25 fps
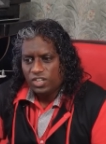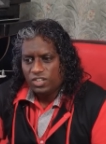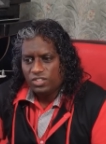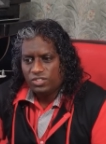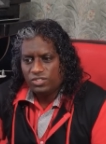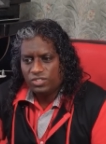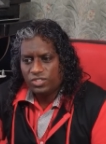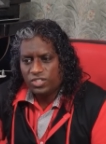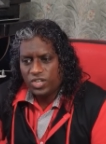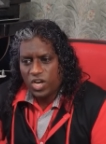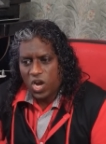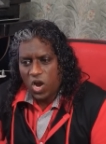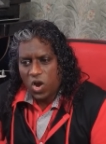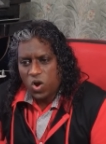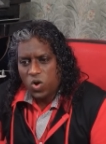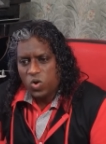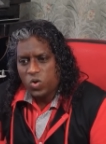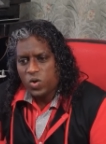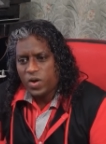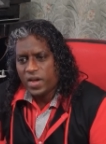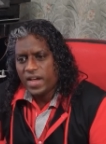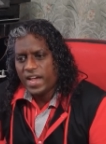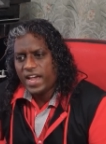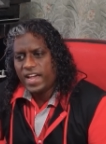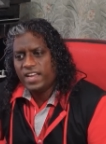to
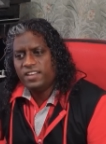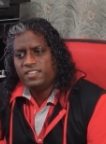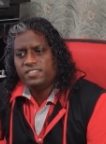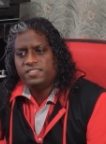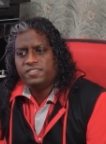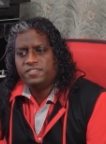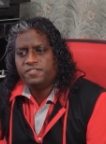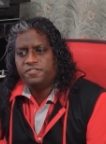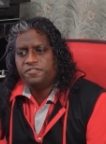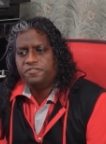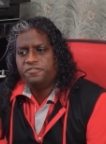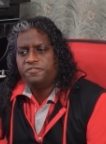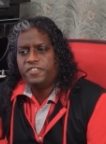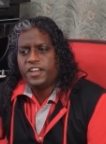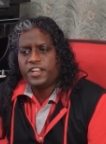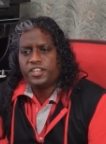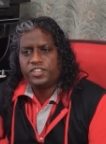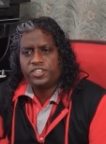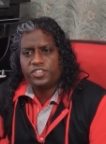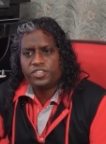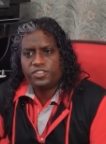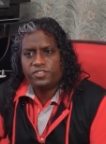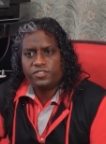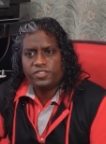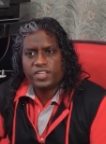go and
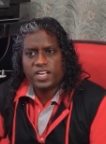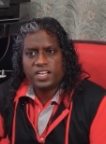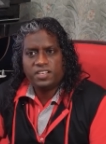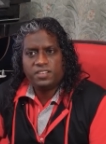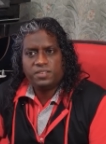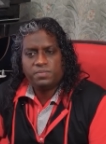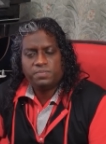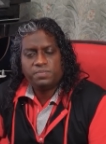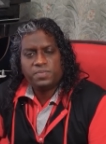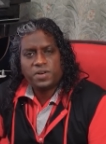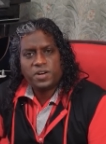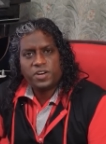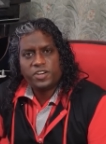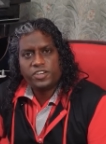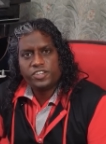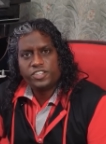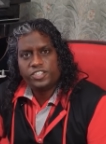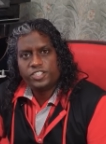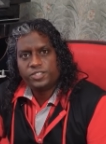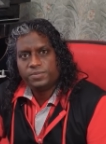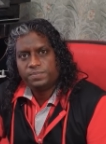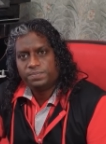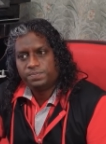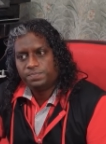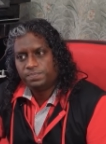fetch that
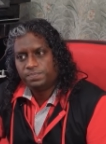barge.